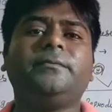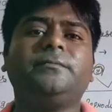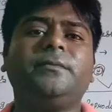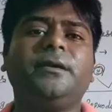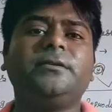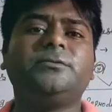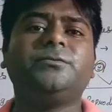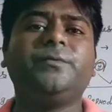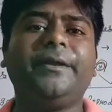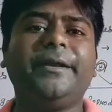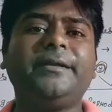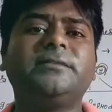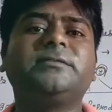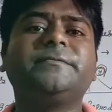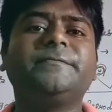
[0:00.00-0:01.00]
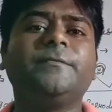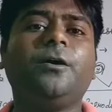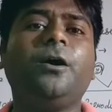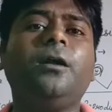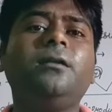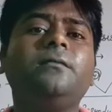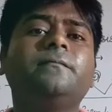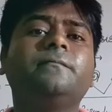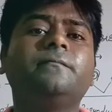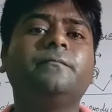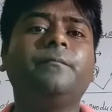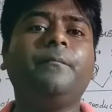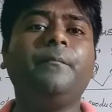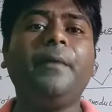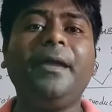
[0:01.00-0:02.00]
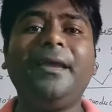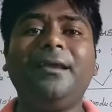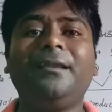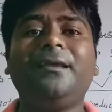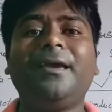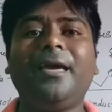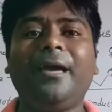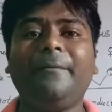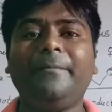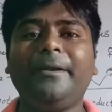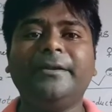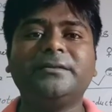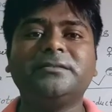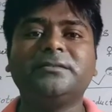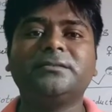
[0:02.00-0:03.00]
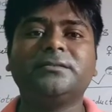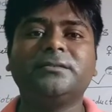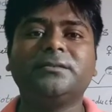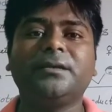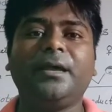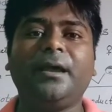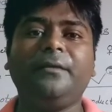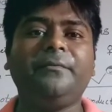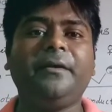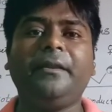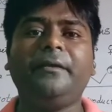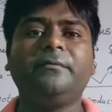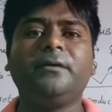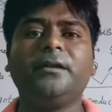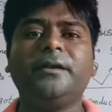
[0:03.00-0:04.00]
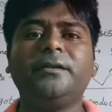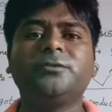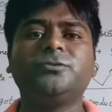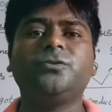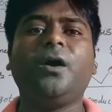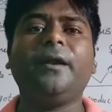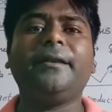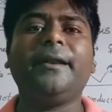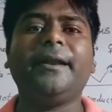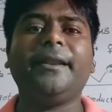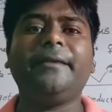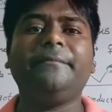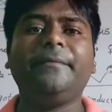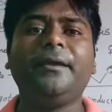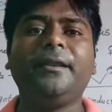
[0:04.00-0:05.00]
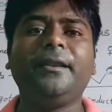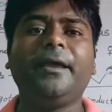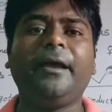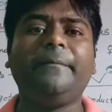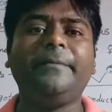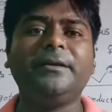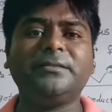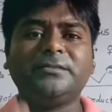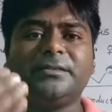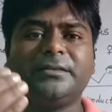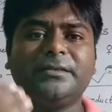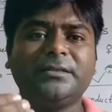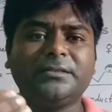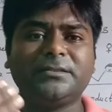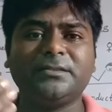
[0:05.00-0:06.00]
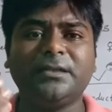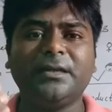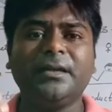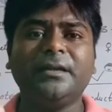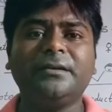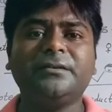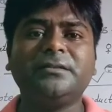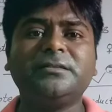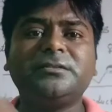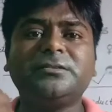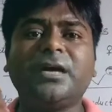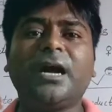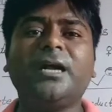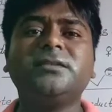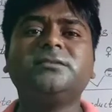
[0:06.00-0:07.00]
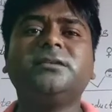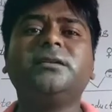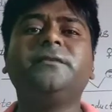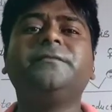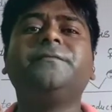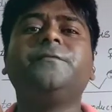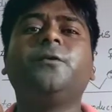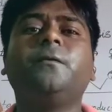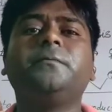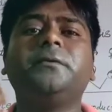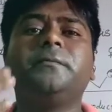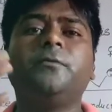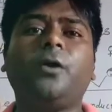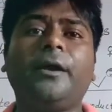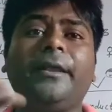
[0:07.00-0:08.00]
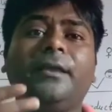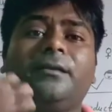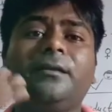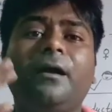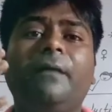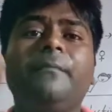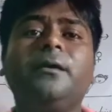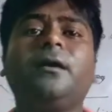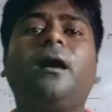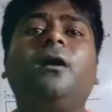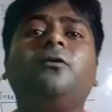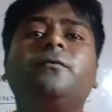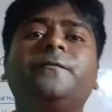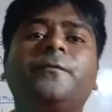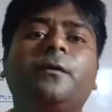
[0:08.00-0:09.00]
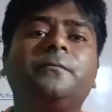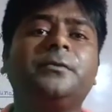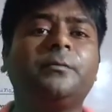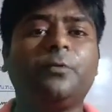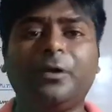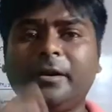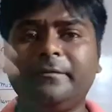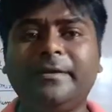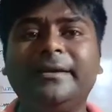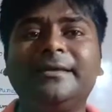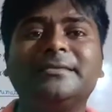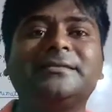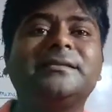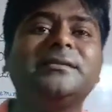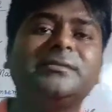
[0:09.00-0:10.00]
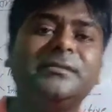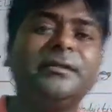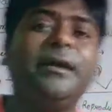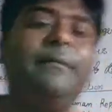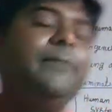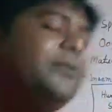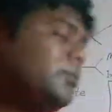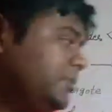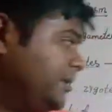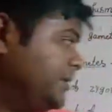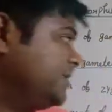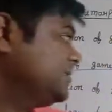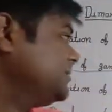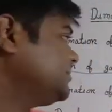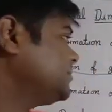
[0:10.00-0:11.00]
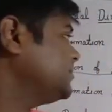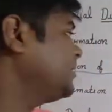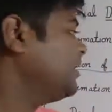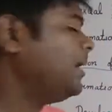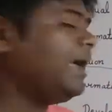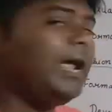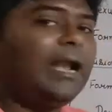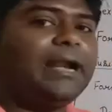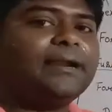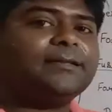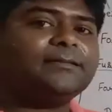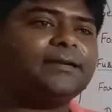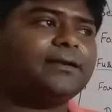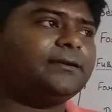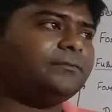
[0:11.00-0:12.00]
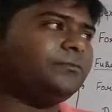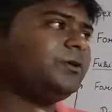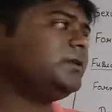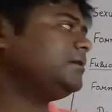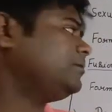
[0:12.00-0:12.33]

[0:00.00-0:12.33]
it waits for male gametes, and whenever it is not getting male gametes, it is discharging from the body and coming out from the body. We'll discuss in gametogenesis and that one